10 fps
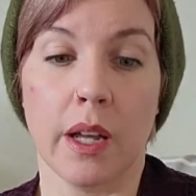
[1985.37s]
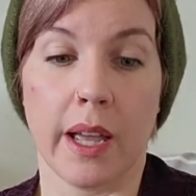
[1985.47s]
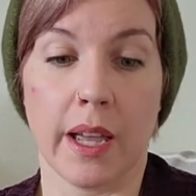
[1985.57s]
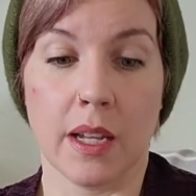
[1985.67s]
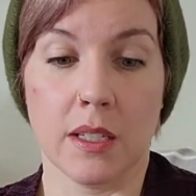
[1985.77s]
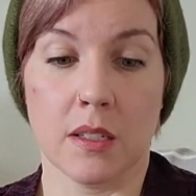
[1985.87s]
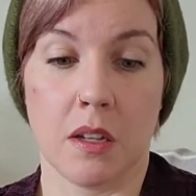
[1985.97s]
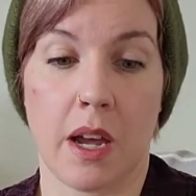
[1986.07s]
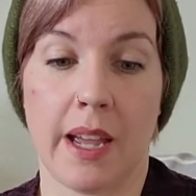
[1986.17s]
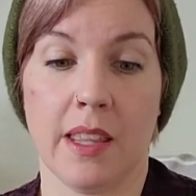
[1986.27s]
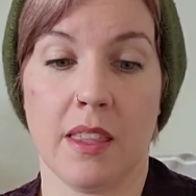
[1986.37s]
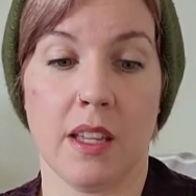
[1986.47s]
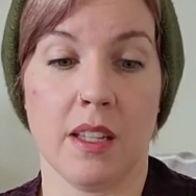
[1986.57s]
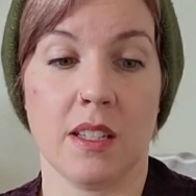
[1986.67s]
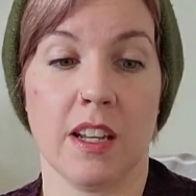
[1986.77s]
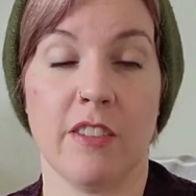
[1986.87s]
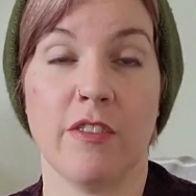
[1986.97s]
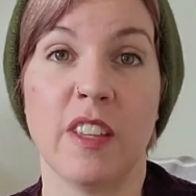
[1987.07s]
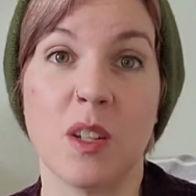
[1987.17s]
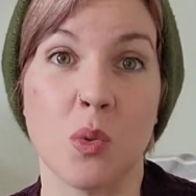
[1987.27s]
And I think it's going to
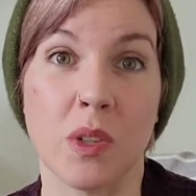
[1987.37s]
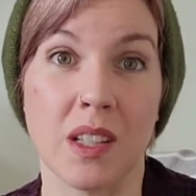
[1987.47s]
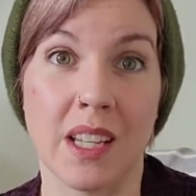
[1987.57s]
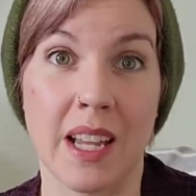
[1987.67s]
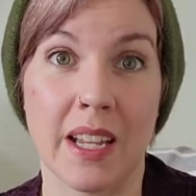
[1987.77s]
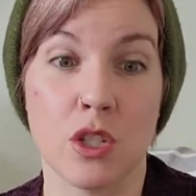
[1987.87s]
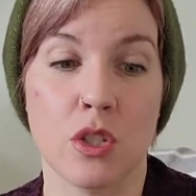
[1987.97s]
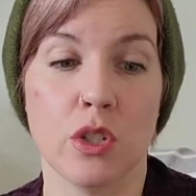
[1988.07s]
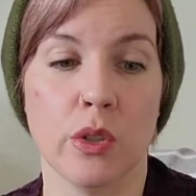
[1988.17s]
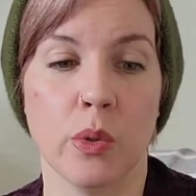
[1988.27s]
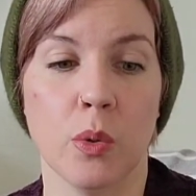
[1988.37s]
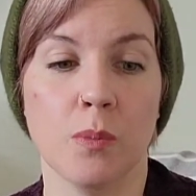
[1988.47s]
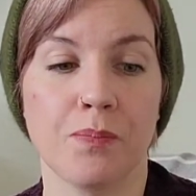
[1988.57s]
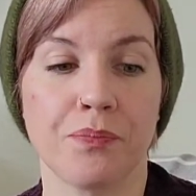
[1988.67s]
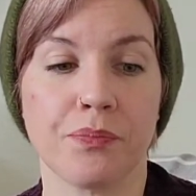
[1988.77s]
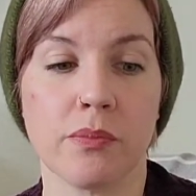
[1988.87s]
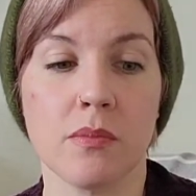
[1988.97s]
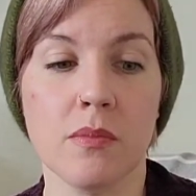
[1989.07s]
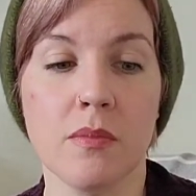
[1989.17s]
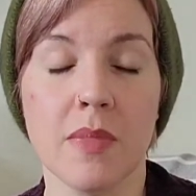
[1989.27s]
feel really nice too.
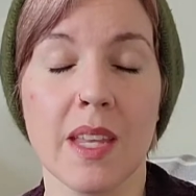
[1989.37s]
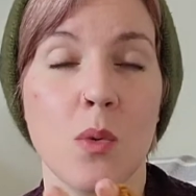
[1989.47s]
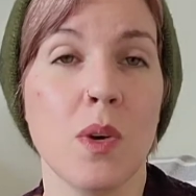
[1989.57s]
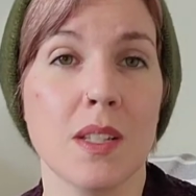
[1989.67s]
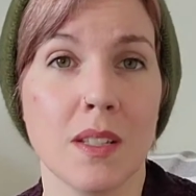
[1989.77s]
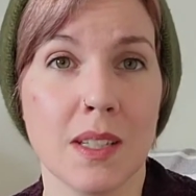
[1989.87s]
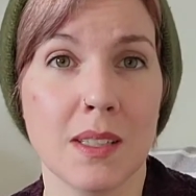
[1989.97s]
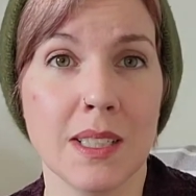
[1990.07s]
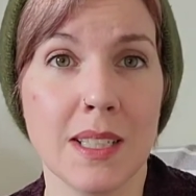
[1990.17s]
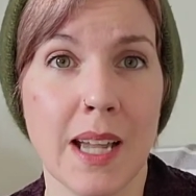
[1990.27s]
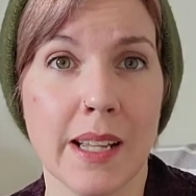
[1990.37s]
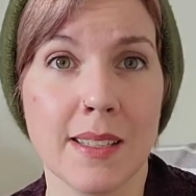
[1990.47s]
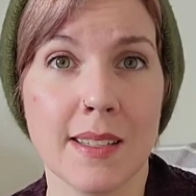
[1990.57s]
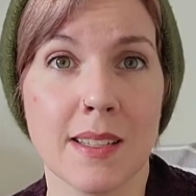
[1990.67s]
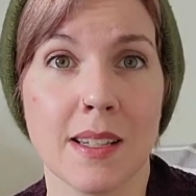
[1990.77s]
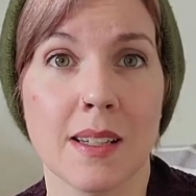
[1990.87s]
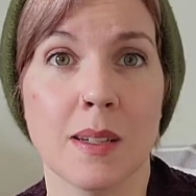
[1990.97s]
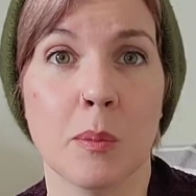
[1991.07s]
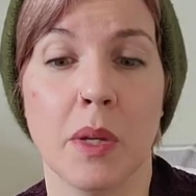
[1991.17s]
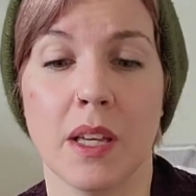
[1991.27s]
It was a little intense
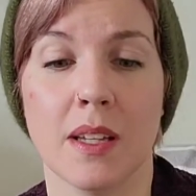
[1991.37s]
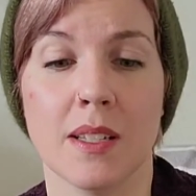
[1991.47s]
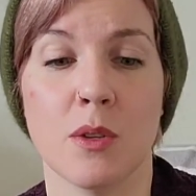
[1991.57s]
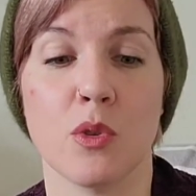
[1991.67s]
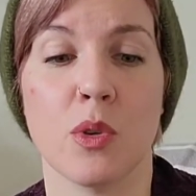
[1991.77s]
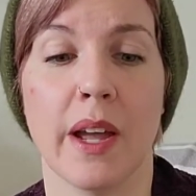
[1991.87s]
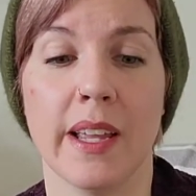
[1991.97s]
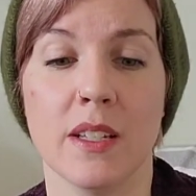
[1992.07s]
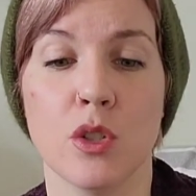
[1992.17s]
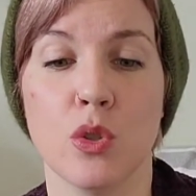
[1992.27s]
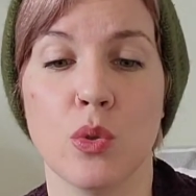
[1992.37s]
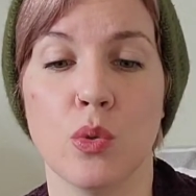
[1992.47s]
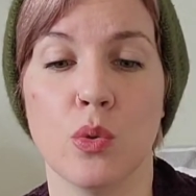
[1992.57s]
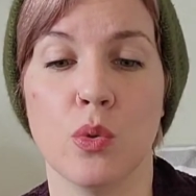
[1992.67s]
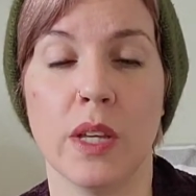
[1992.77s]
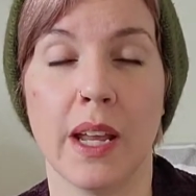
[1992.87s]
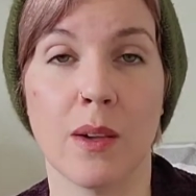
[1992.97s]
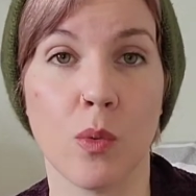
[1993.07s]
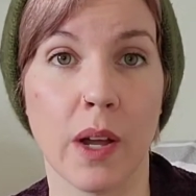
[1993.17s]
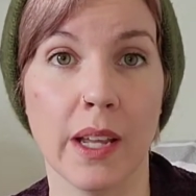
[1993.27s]
because I was trying to get
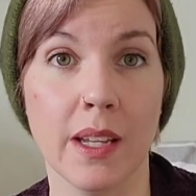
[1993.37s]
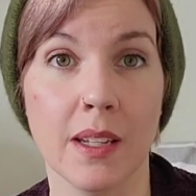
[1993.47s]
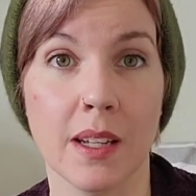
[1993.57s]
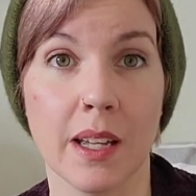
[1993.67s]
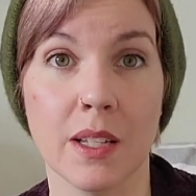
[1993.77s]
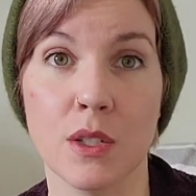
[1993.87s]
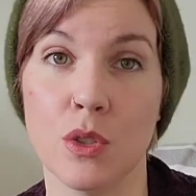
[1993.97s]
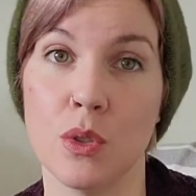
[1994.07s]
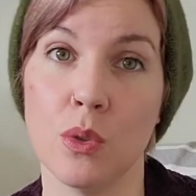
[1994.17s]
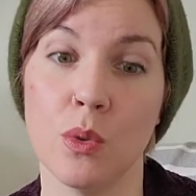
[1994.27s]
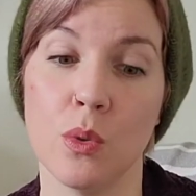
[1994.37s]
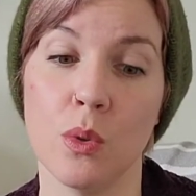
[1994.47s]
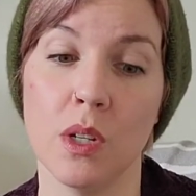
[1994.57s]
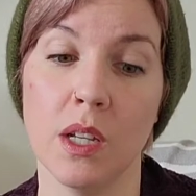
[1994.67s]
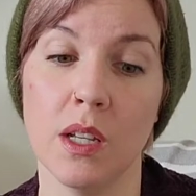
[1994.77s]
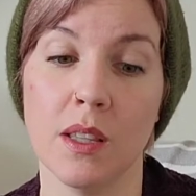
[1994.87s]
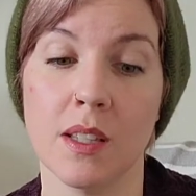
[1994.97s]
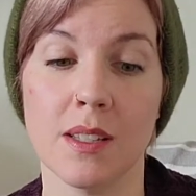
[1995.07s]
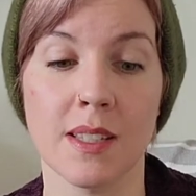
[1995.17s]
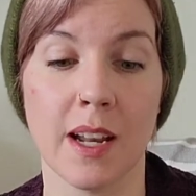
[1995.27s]
it right and do
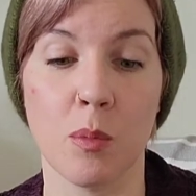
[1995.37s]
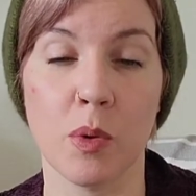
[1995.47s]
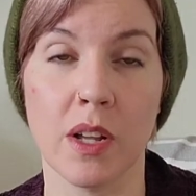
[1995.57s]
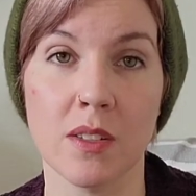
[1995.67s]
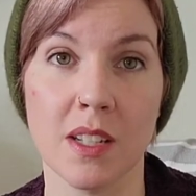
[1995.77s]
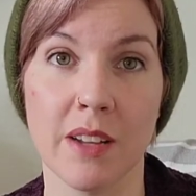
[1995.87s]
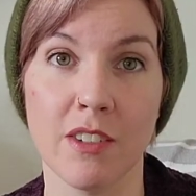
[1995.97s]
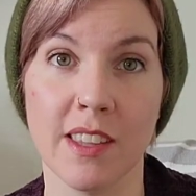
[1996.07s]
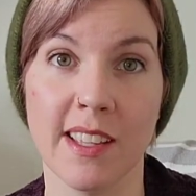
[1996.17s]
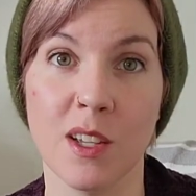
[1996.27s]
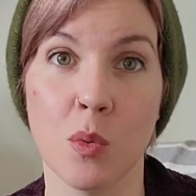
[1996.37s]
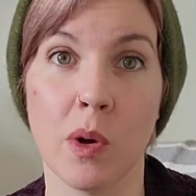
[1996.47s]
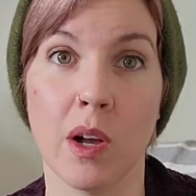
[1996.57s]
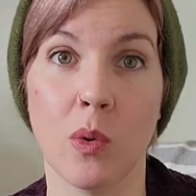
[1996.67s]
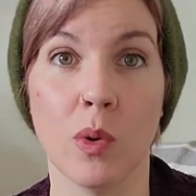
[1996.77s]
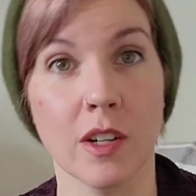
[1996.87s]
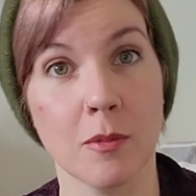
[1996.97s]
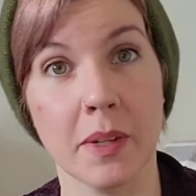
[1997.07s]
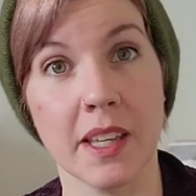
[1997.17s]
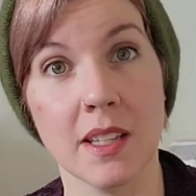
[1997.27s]
the setup rounds and everything. Well, one of
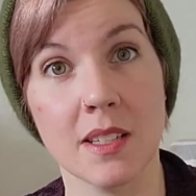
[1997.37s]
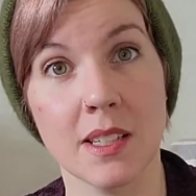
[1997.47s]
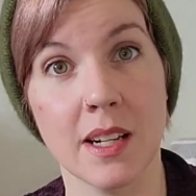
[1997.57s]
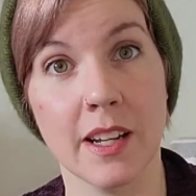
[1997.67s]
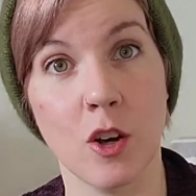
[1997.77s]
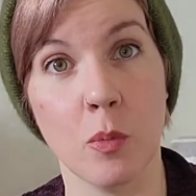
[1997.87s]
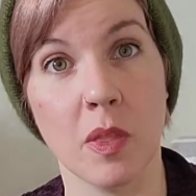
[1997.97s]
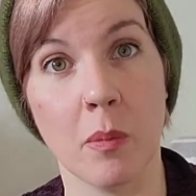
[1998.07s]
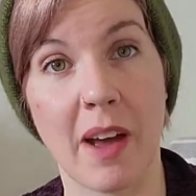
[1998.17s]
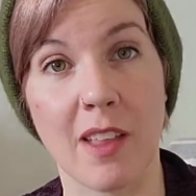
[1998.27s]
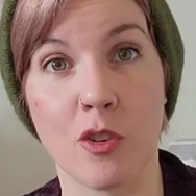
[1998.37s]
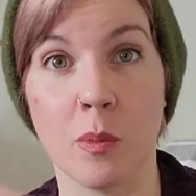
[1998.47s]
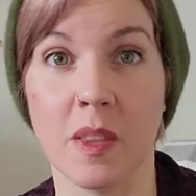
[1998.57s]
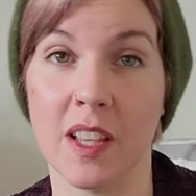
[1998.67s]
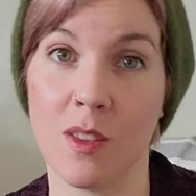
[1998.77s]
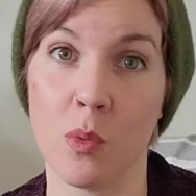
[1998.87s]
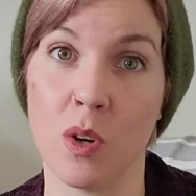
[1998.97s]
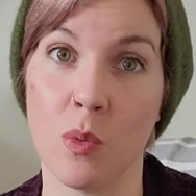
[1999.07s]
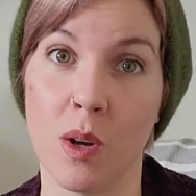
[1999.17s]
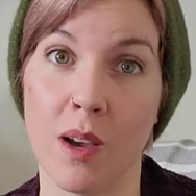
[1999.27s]
my kids needed help in the bathroom and the other
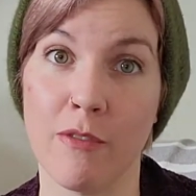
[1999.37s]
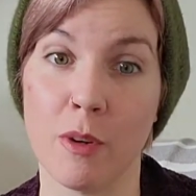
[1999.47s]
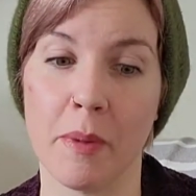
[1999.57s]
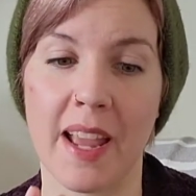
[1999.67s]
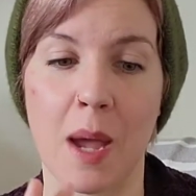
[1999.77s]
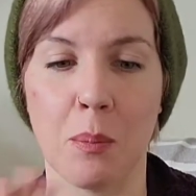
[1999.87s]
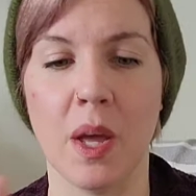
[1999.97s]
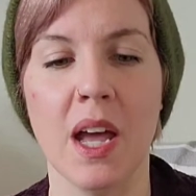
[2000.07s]
one woke up from a nap.